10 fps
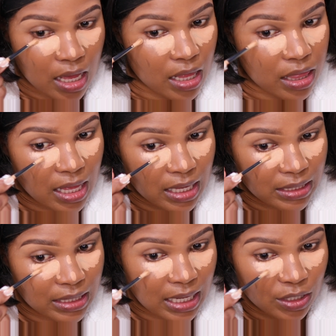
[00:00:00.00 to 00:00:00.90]

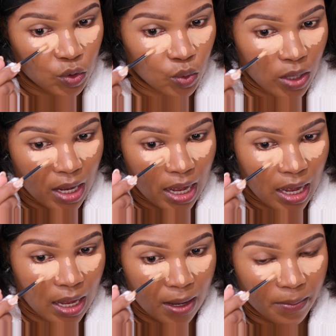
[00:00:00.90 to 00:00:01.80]
things that you
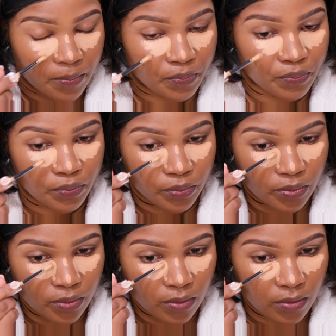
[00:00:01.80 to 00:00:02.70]
are
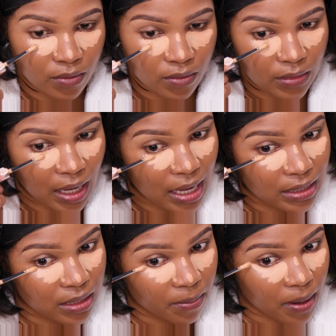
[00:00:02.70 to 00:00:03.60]

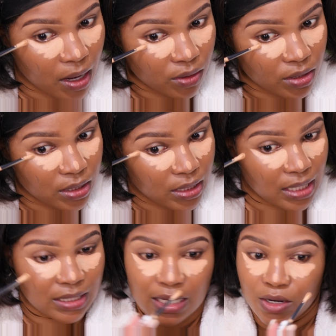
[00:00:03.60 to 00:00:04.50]
asked about,
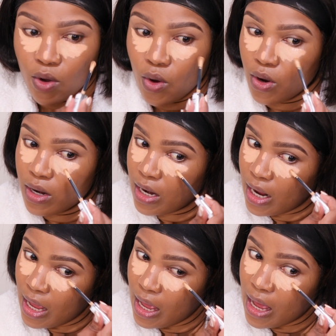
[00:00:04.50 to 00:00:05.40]
tested on,
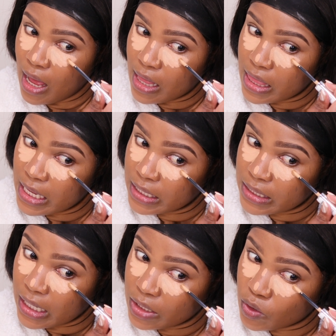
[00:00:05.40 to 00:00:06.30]
are things
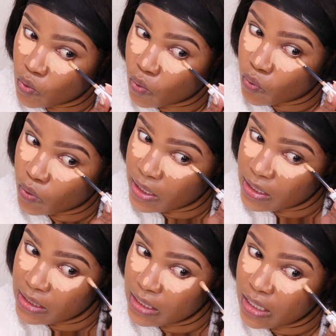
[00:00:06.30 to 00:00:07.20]
that you
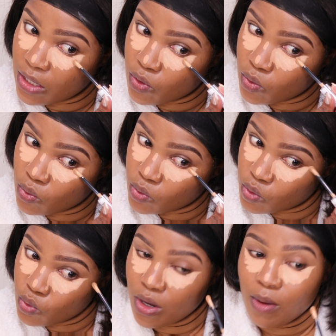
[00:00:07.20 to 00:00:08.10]
read in the
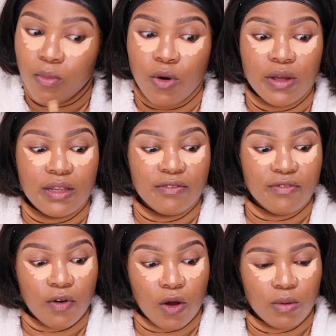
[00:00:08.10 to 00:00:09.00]
news. You are more
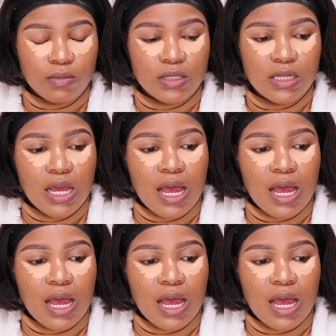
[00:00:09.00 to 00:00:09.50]
informed,